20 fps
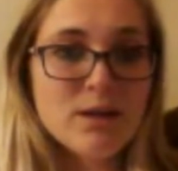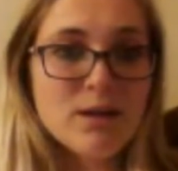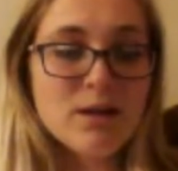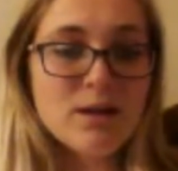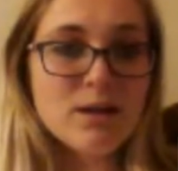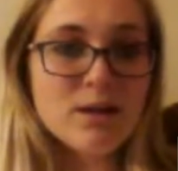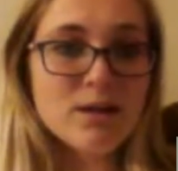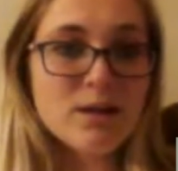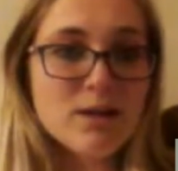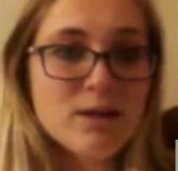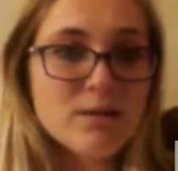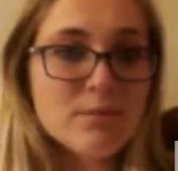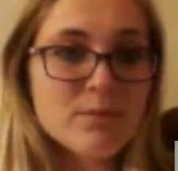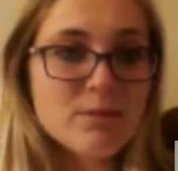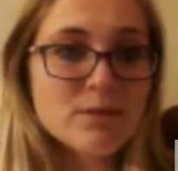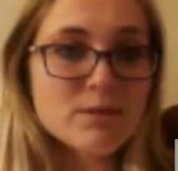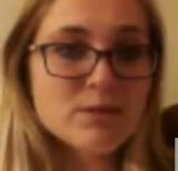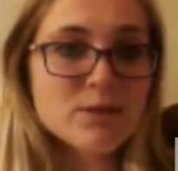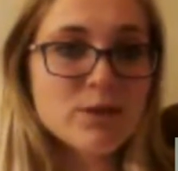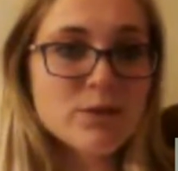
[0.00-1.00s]

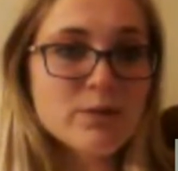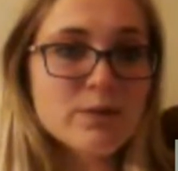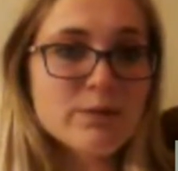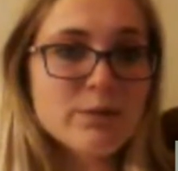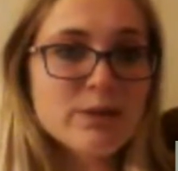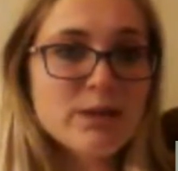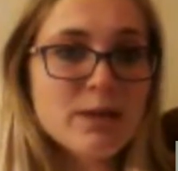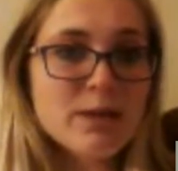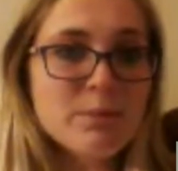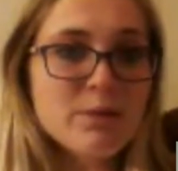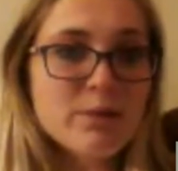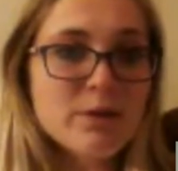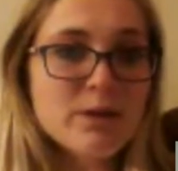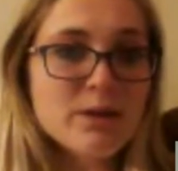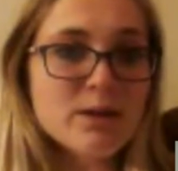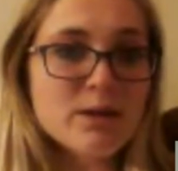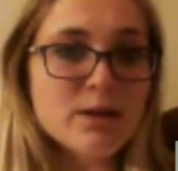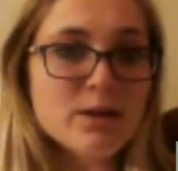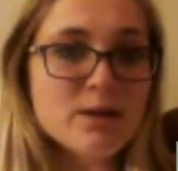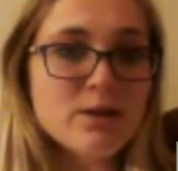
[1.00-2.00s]
So wouldn't that be one
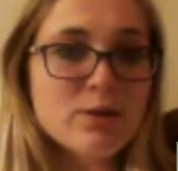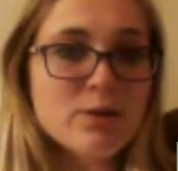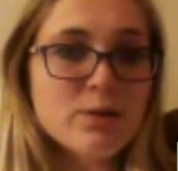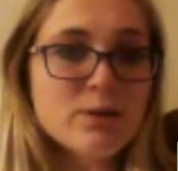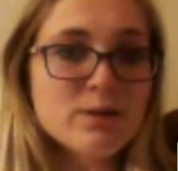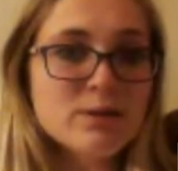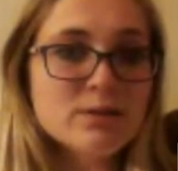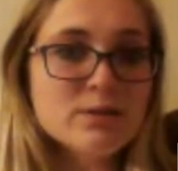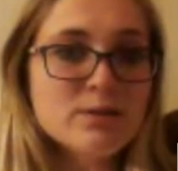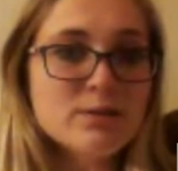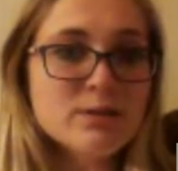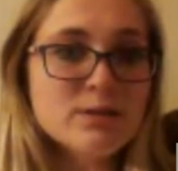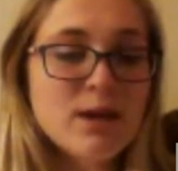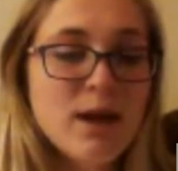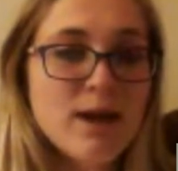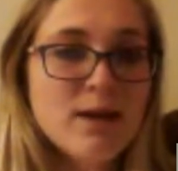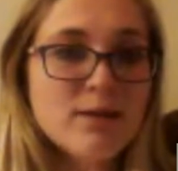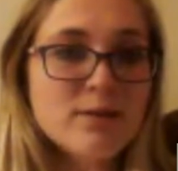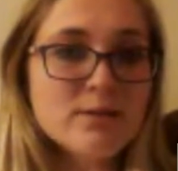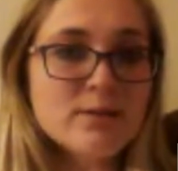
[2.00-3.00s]
of the
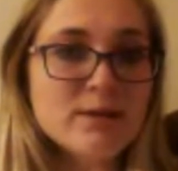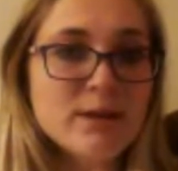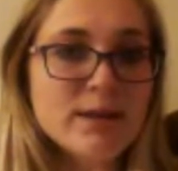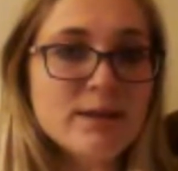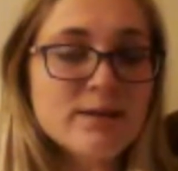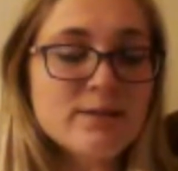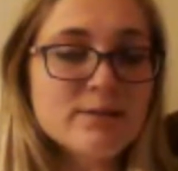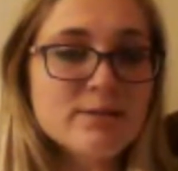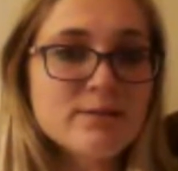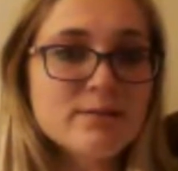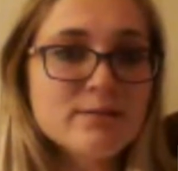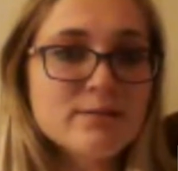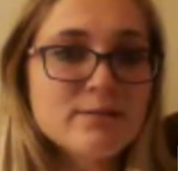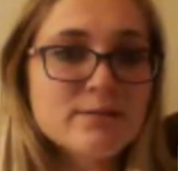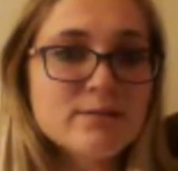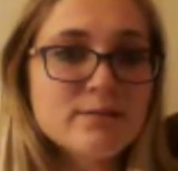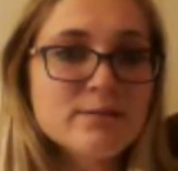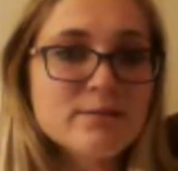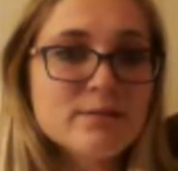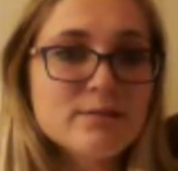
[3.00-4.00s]
quartile or like
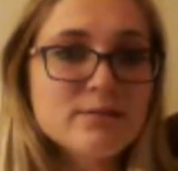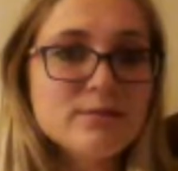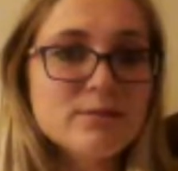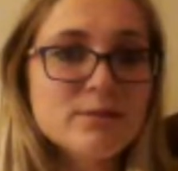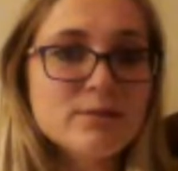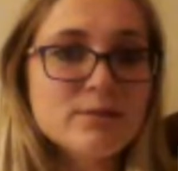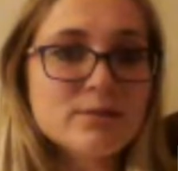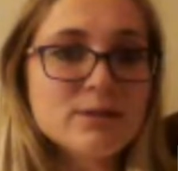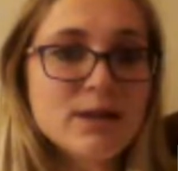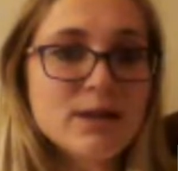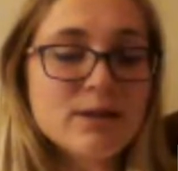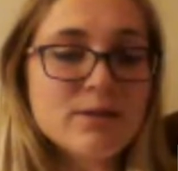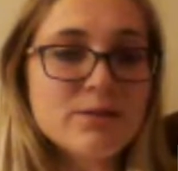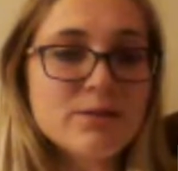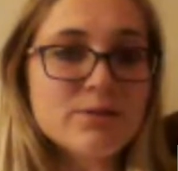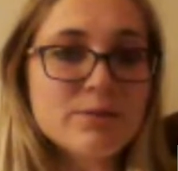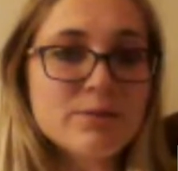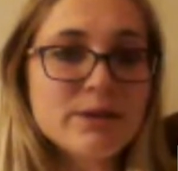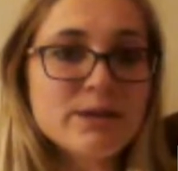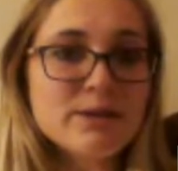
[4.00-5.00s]

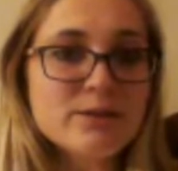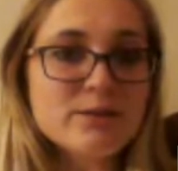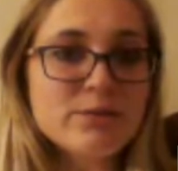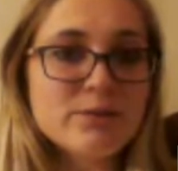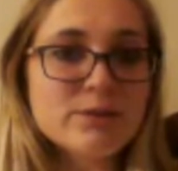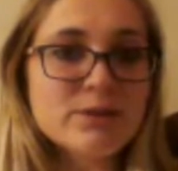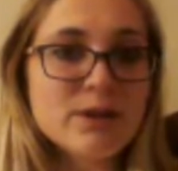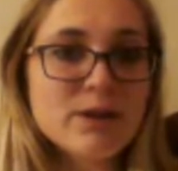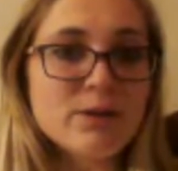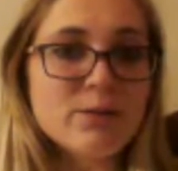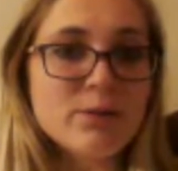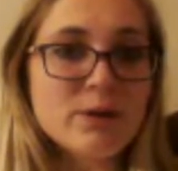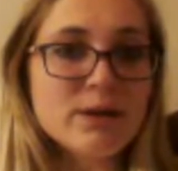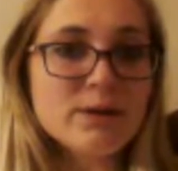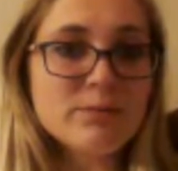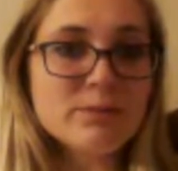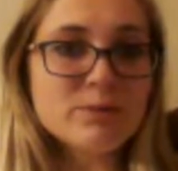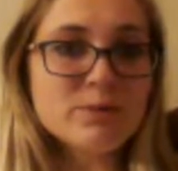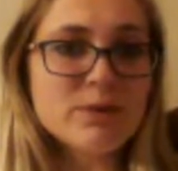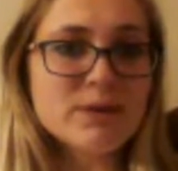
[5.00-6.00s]
quartile 3 or quartile
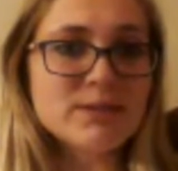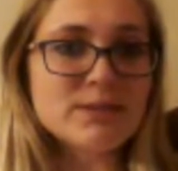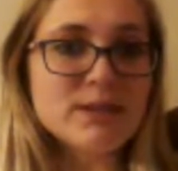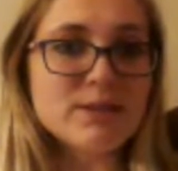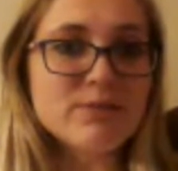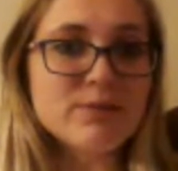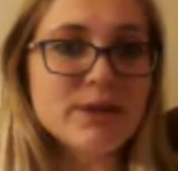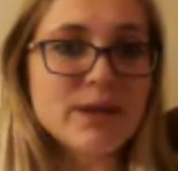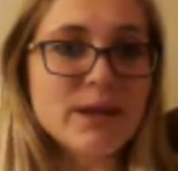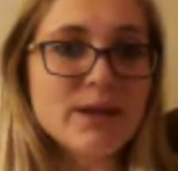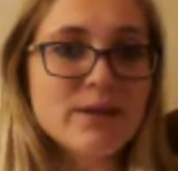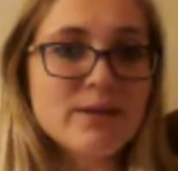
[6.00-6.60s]
1? Which one is it? I forget.